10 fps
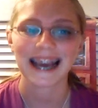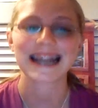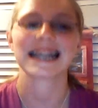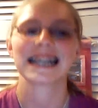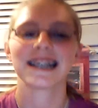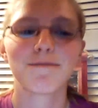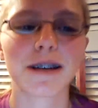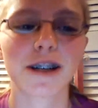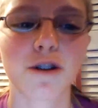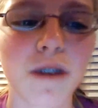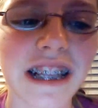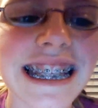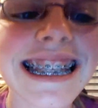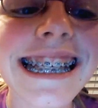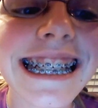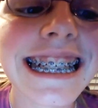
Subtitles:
and I have metal ones,